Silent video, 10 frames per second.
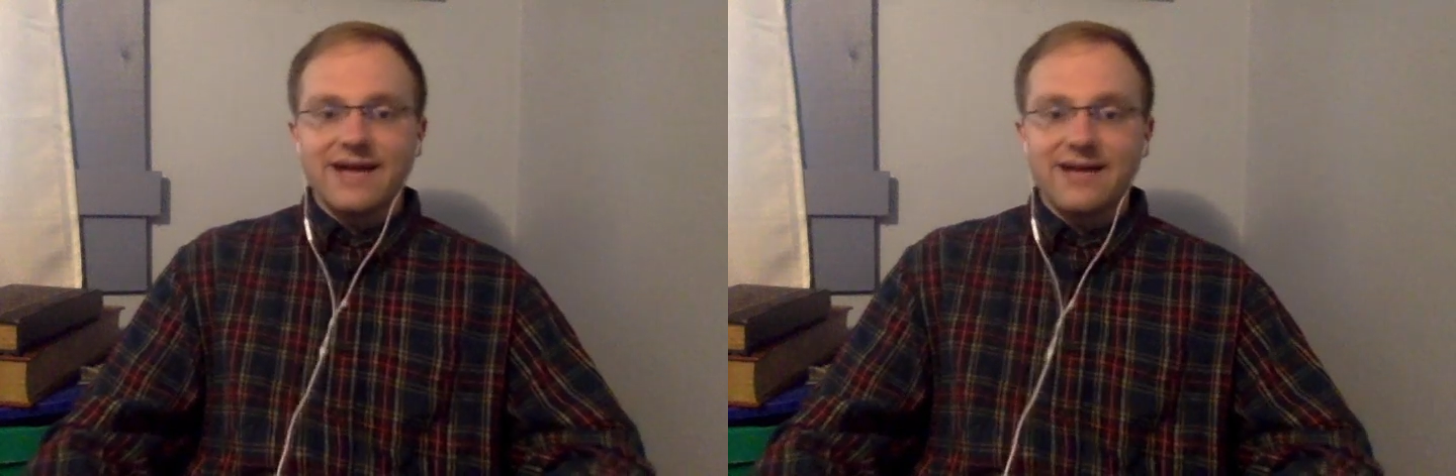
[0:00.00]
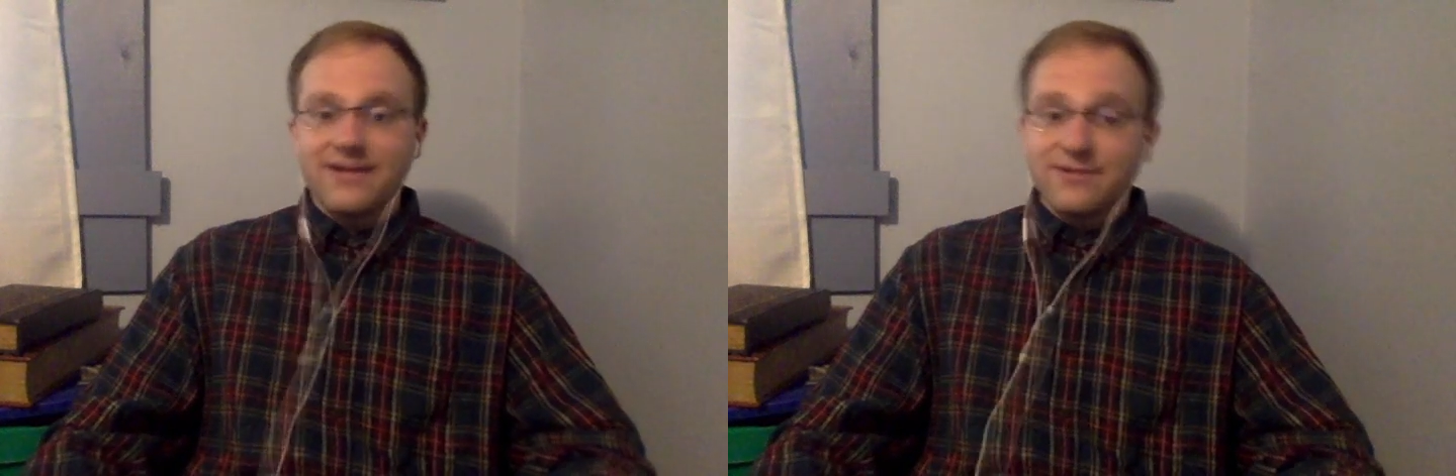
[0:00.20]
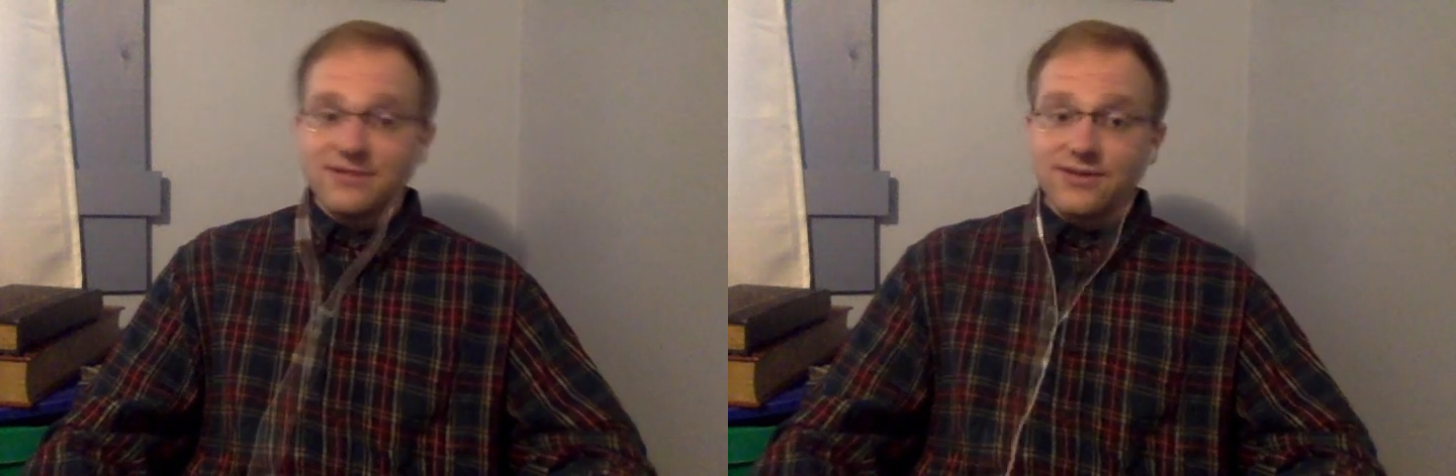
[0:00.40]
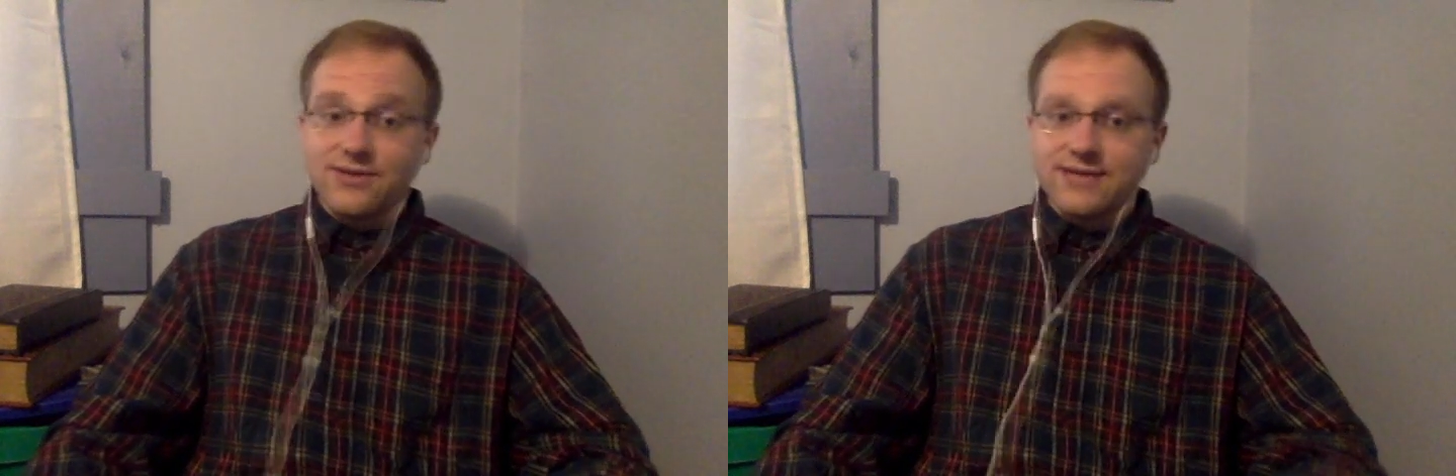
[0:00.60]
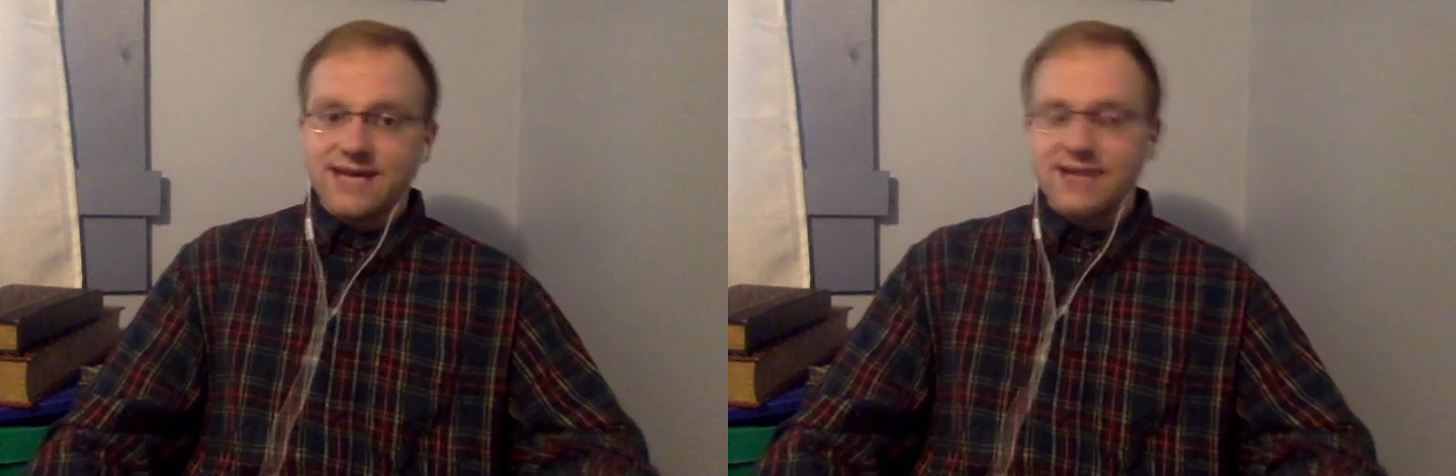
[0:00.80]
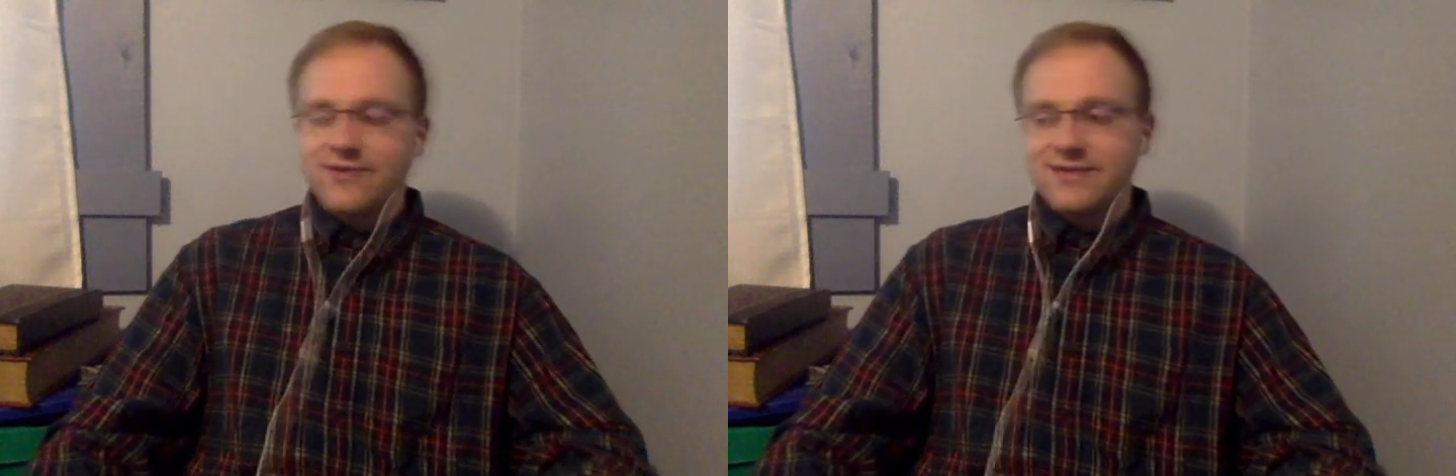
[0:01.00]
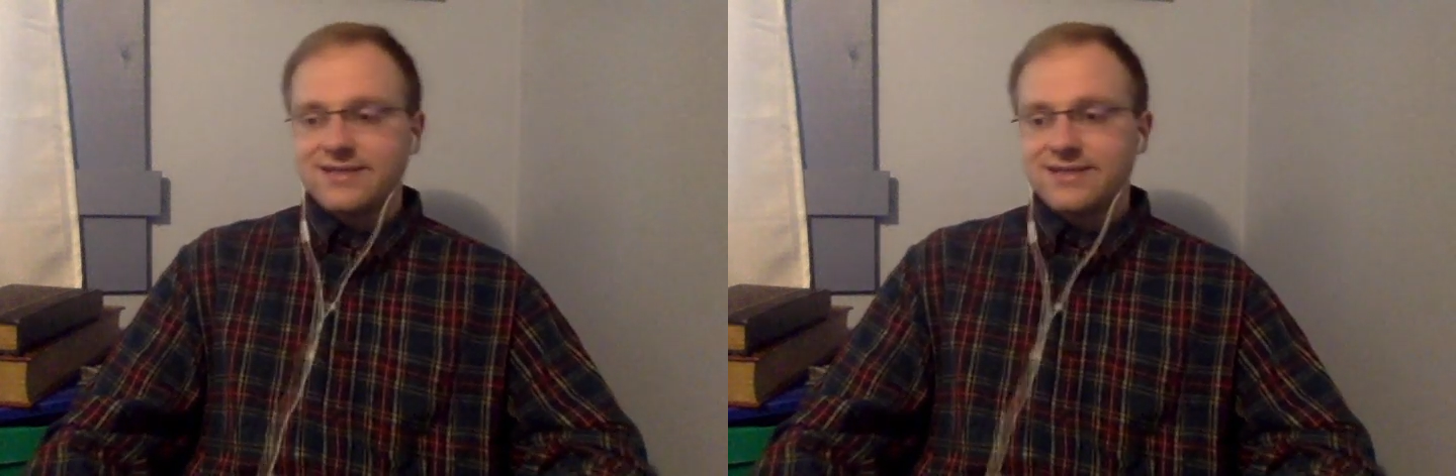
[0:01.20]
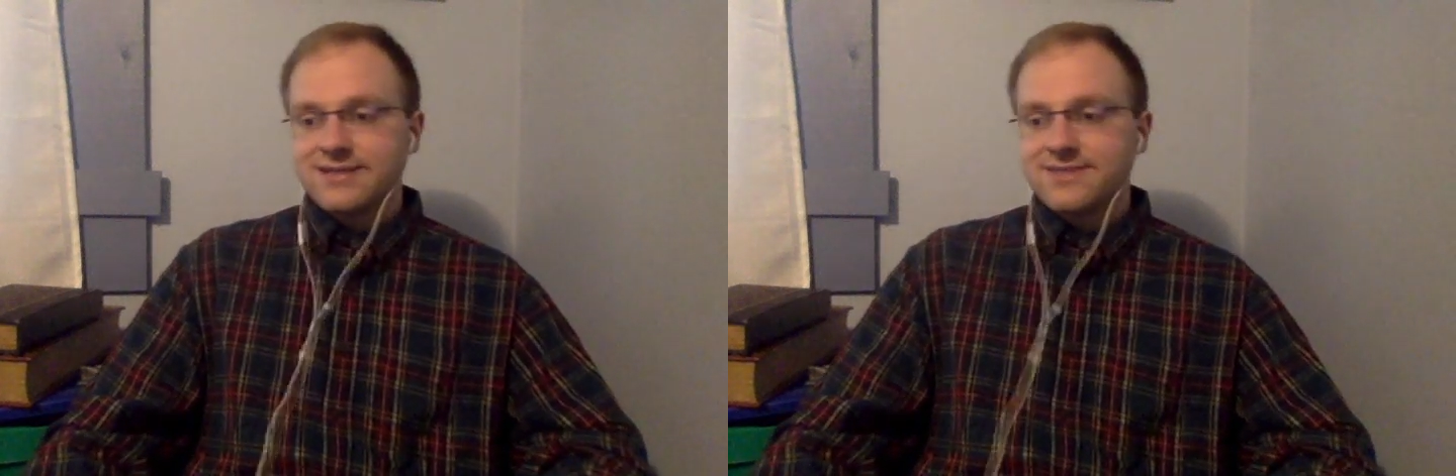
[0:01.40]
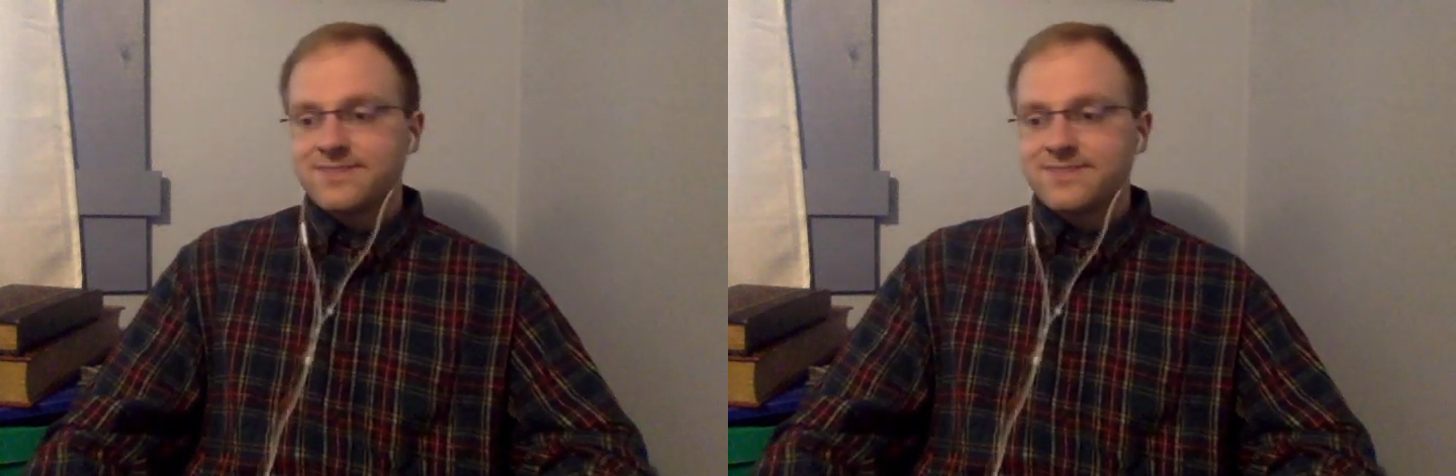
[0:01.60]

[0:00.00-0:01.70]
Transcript: and there was no data released.